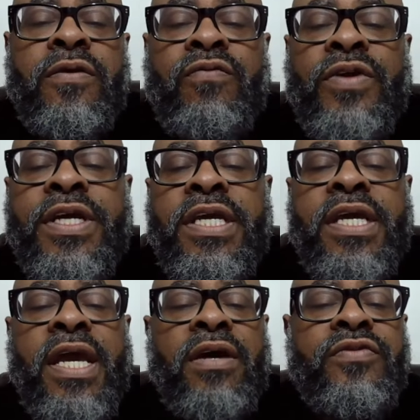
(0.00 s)
Ricky
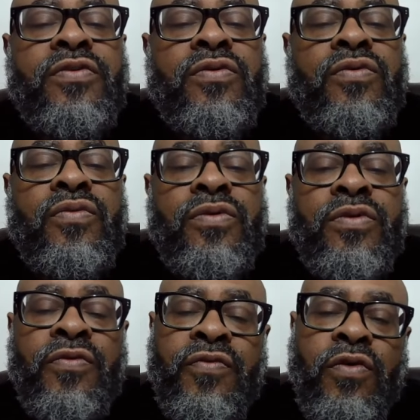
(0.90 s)
Council,
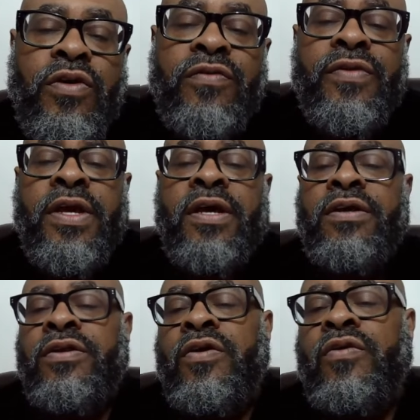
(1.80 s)
the fourth. Now,
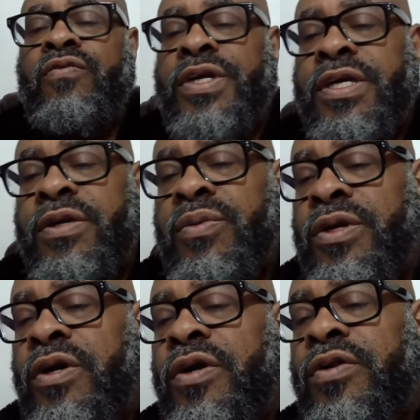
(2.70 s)
you know Ricky.
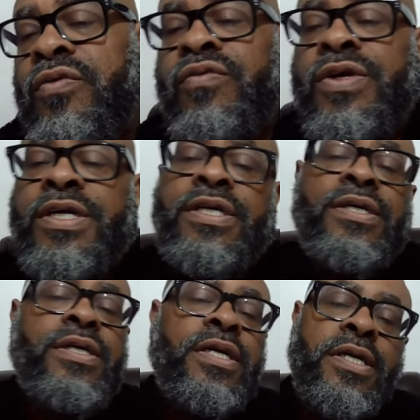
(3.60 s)
We all know Ricky.
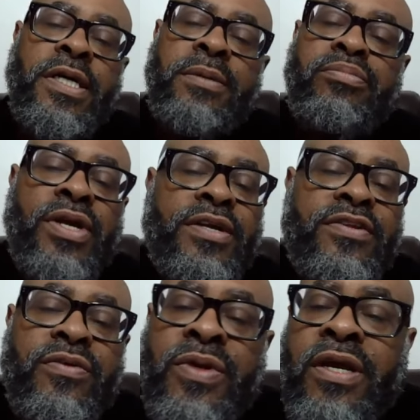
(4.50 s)
He
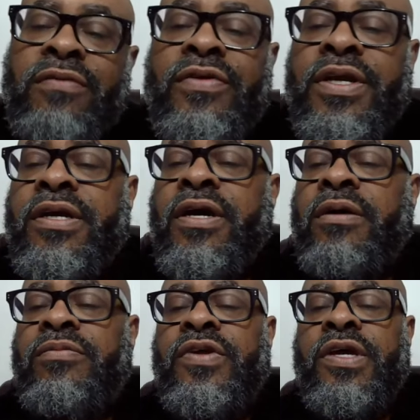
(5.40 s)
brings it whenever he
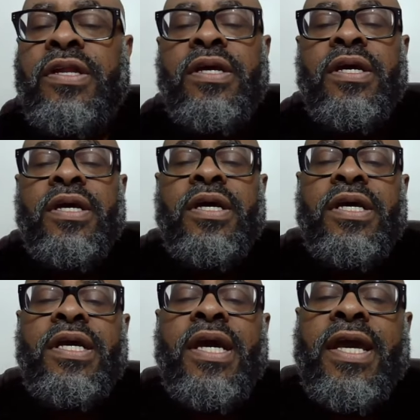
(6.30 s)
comes in.
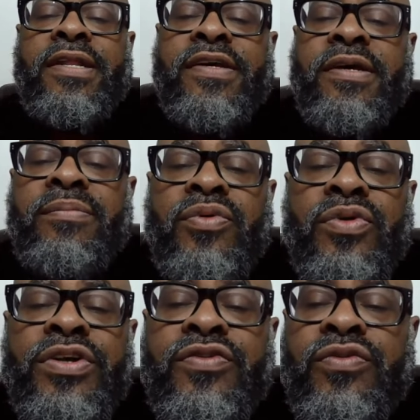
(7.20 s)
He had 10
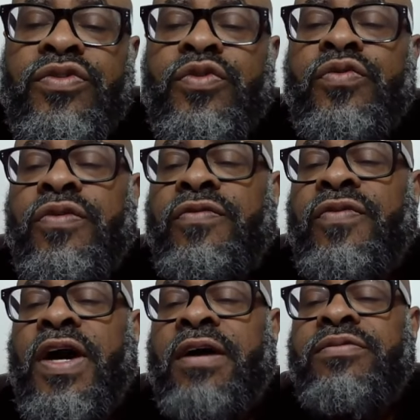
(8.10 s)
points on
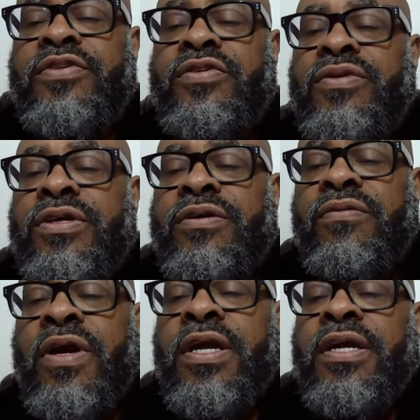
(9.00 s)
2-for-5 shooting,
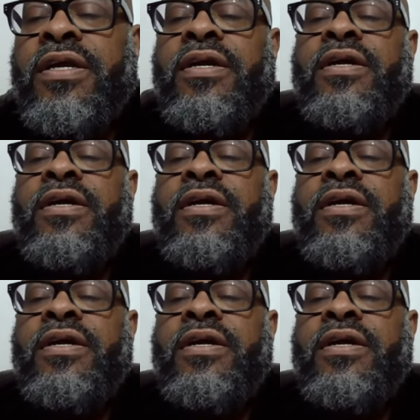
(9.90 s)
right?